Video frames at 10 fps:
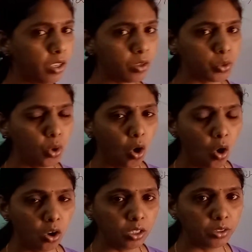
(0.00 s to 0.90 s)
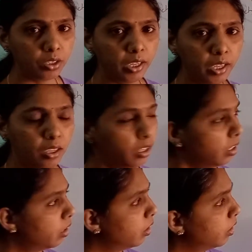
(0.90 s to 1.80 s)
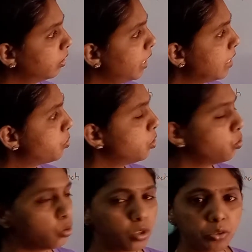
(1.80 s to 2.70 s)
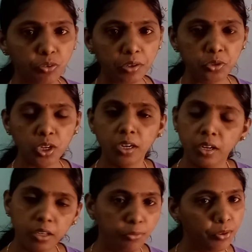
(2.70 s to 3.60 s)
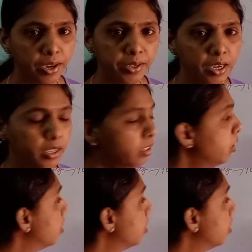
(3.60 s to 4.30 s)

So all the three gastric juices function differently.